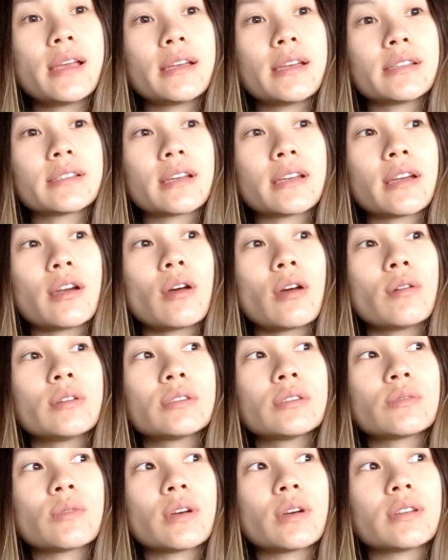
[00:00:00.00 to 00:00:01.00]
and I
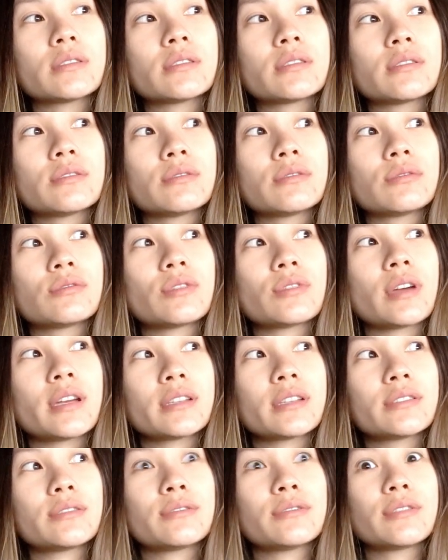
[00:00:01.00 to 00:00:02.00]
always want to
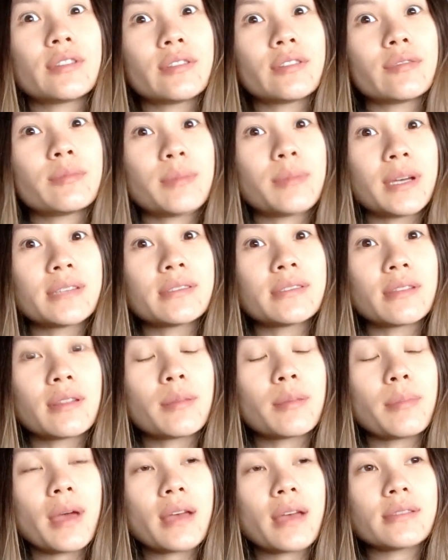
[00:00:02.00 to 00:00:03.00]
try to give my son
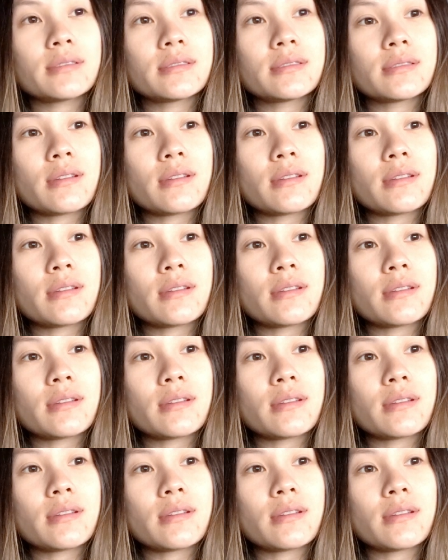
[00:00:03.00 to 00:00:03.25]
the best,